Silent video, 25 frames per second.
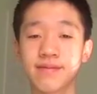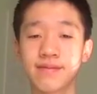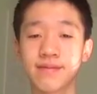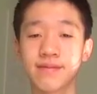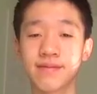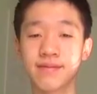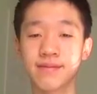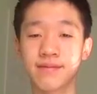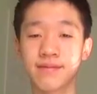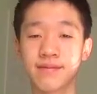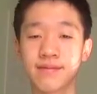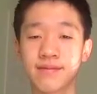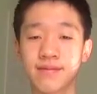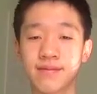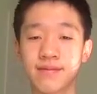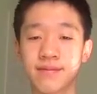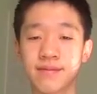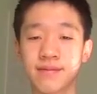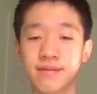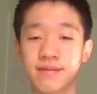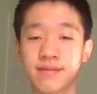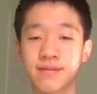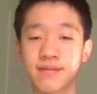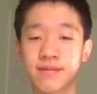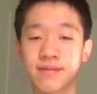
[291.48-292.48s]

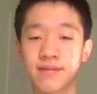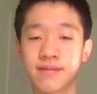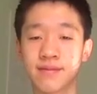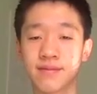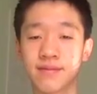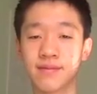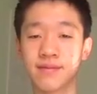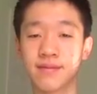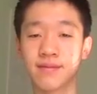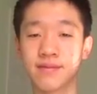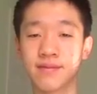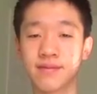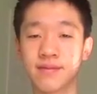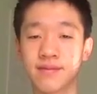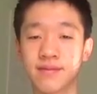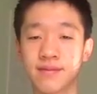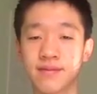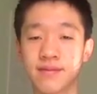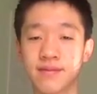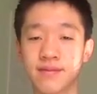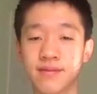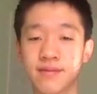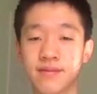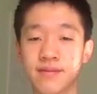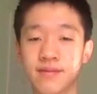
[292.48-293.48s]

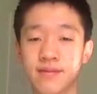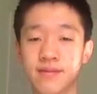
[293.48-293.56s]
This person isn't speaking.